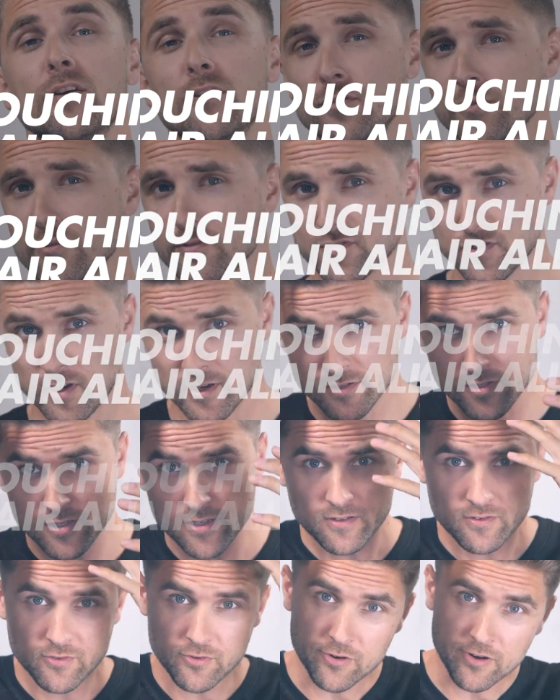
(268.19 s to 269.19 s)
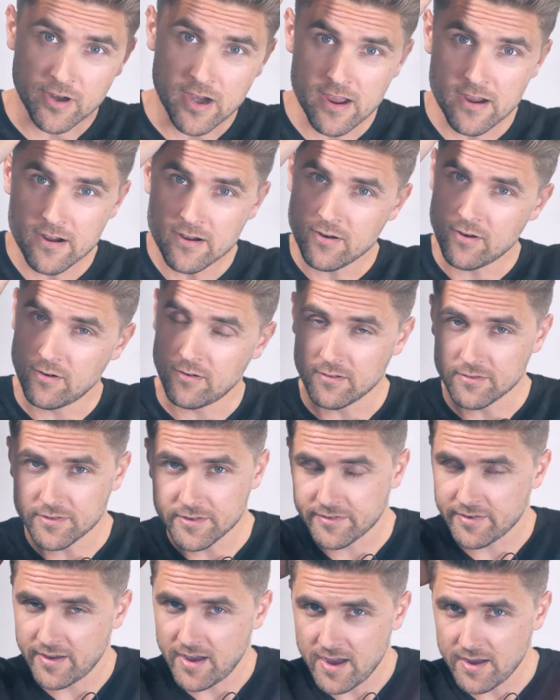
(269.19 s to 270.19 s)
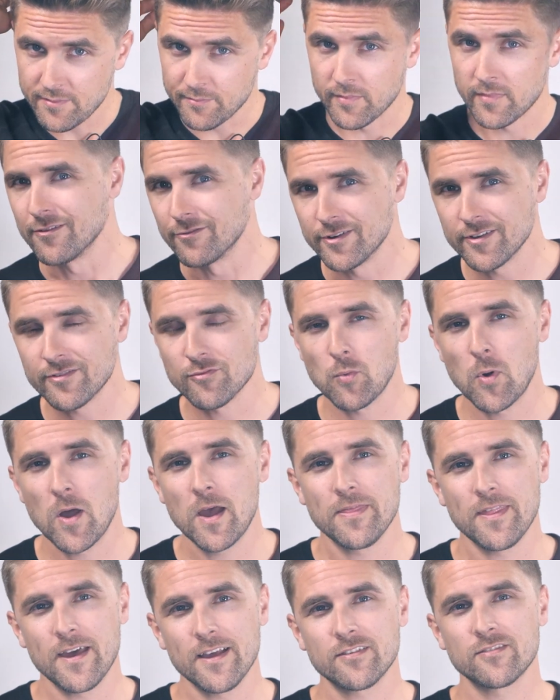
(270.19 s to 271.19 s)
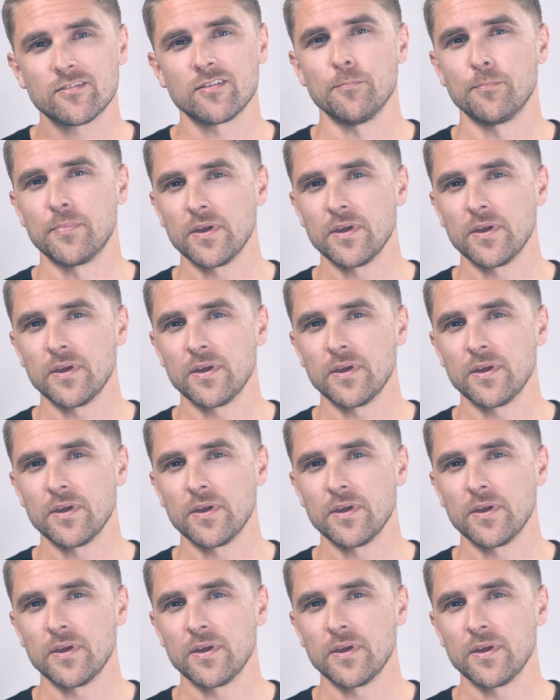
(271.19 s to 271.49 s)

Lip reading: You're touching your hair all the time. The reason why that's a